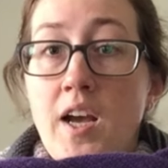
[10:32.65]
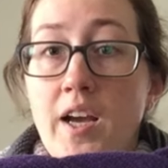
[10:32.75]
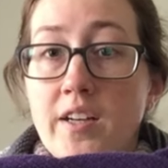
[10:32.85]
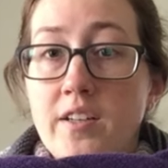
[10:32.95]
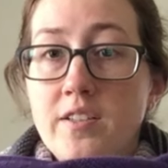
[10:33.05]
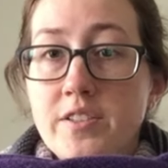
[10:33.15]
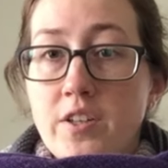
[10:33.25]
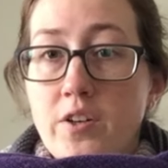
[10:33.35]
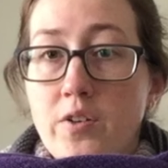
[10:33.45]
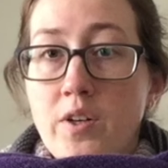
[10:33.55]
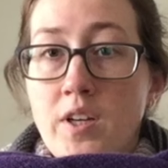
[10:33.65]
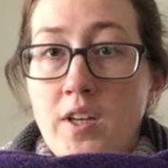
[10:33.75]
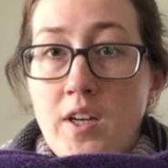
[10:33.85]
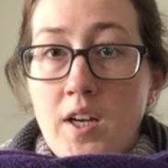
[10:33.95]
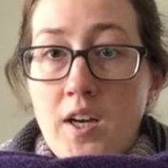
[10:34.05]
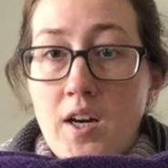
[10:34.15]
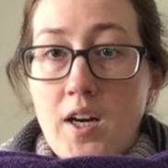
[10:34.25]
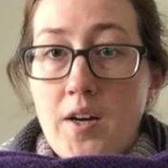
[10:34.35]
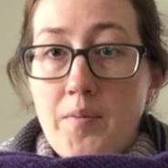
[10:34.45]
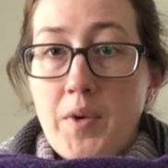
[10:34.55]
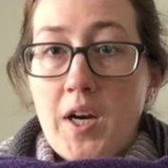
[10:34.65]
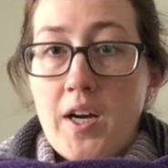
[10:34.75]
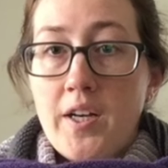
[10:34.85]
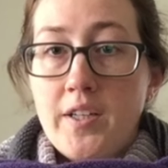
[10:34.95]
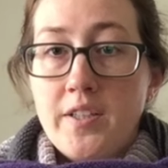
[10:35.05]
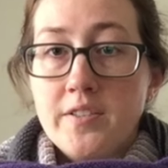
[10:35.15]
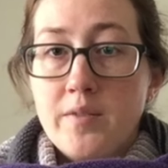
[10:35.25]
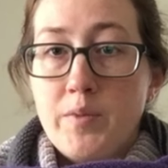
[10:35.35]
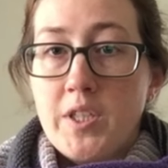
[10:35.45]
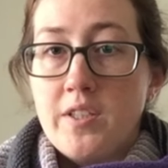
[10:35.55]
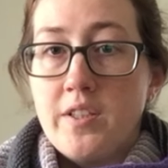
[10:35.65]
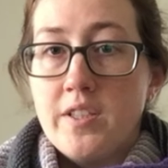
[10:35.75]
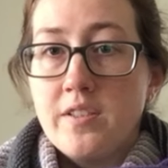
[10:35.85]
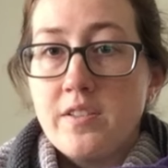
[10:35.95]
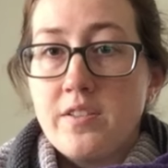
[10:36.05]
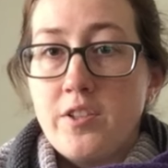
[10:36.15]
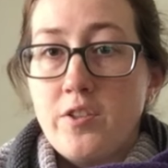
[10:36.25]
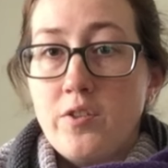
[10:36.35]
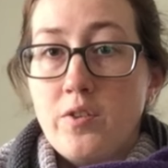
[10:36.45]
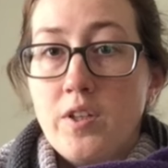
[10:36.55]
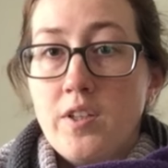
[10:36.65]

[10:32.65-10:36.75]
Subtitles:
And also, I submitted this to